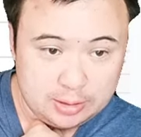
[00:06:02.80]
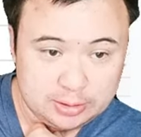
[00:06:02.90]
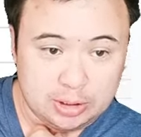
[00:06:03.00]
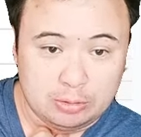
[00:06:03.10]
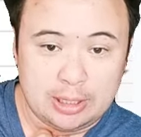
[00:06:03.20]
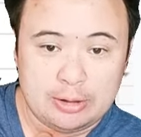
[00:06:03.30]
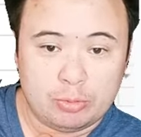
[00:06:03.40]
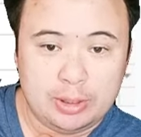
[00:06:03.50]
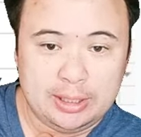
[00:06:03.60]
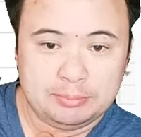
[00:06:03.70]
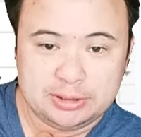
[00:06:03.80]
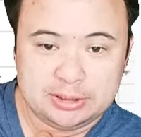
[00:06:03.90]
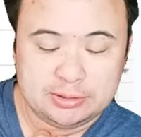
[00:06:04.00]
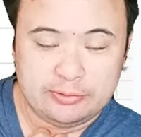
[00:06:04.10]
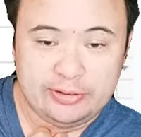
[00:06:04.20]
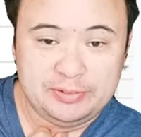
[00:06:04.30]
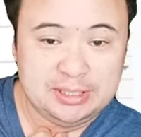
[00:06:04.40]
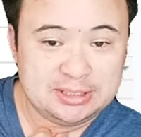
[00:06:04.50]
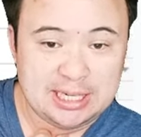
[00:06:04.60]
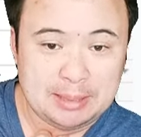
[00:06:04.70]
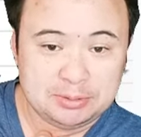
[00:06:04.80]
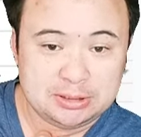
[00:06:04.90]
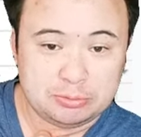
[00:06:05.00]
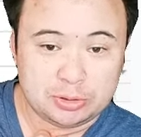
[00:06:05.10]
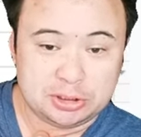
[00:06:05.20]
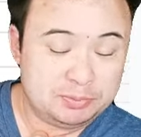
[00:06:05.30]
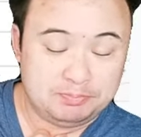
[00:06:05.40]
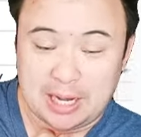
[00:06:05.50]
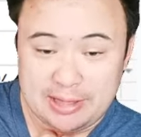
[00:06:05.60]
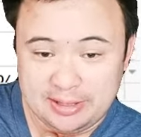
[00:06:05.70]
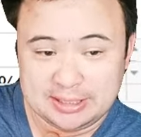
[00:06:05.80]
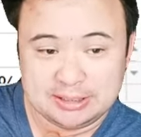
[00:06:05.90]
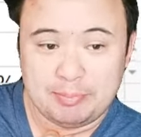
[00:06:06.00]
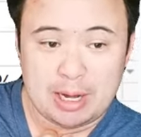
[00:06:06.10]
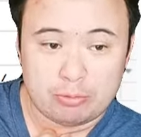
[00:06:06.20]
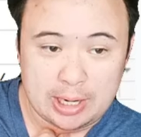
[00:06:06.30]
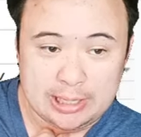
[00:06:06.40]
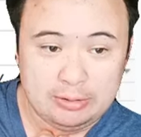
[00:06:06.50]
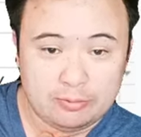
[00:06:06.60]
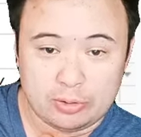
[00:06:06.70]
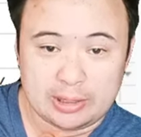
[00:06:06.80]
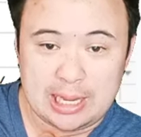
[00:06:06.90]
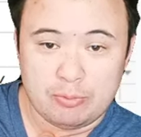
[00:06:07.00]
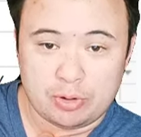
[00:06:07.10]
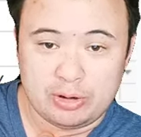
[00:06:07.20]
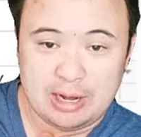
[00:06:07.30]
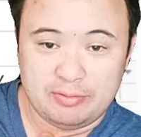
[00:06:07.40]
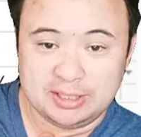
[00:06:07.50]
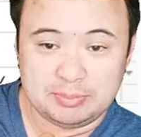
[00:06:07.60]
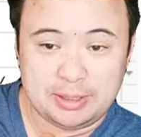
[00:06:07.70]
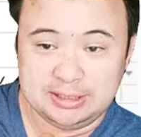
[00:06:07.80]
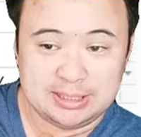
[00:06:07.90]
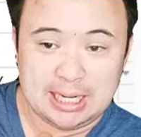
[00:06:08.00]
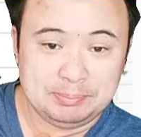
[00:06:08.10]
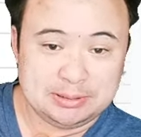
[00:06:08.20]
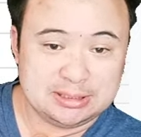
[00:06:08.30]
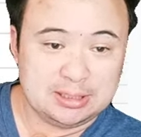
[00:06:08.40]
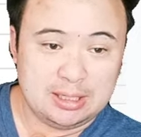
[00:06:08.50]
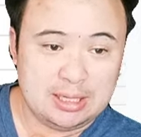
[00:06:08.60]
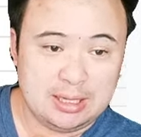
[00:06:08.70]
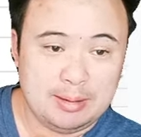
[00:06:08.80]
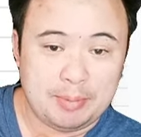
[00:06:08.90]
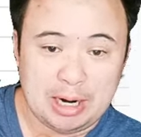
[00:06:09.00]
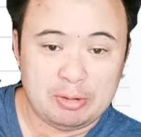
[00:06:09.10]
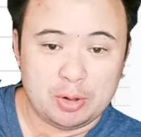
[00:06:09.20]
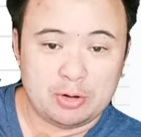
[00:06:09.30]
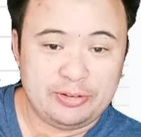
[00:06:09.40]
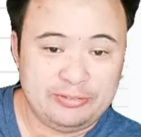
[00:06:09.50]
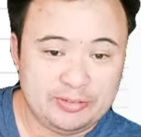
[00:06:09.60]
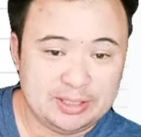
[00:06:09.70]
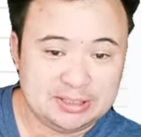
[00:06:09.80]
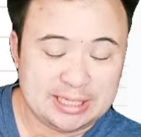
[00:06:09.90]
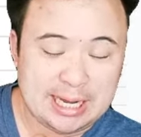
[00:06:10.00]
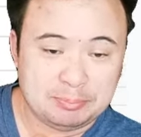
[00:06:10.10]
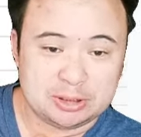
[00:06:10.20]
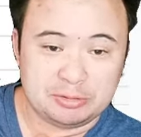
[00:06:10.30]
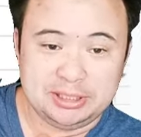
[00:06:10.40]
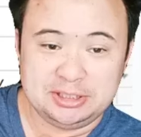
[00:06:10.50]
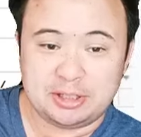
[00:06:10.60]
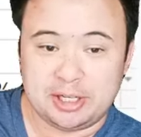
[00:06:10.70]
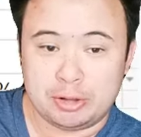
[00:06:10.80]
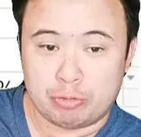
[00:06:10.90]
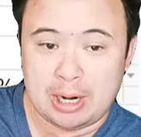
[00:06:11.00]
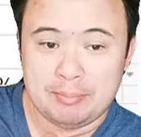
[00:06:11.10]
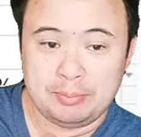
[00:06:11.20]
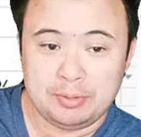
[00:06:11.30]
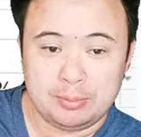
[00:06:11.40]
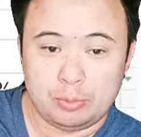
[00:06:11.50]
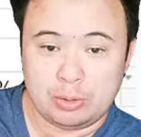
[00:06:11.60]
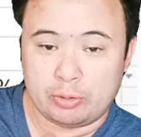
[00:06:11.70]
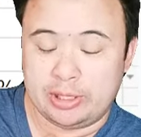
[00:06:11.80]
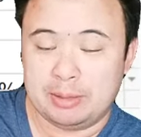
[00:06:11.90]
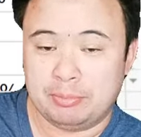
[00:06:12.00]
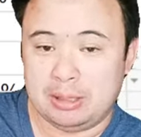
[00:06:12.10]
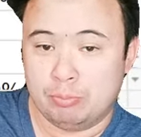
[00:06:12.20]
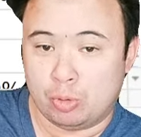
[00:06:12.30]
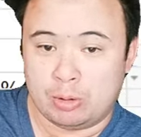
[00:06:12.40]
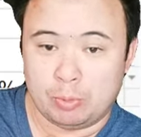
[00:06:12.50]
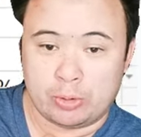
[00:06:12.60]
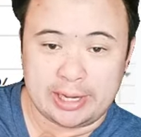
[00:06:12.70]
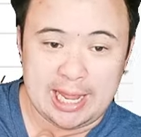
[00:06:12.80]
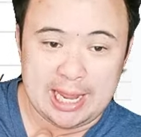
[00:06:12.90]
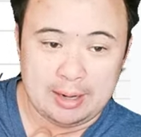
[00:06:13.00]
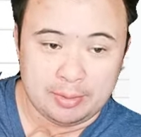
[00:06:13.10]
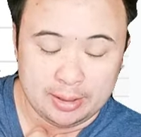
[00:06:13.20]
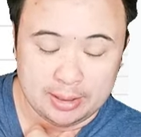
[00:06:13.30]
So Leonard Williams, 50 snaps, which I think is about right for a game where you have this many snaps. Byron Murphy, 50 snaps. So he's starting to ramp up to the point where he can play more and more in a game.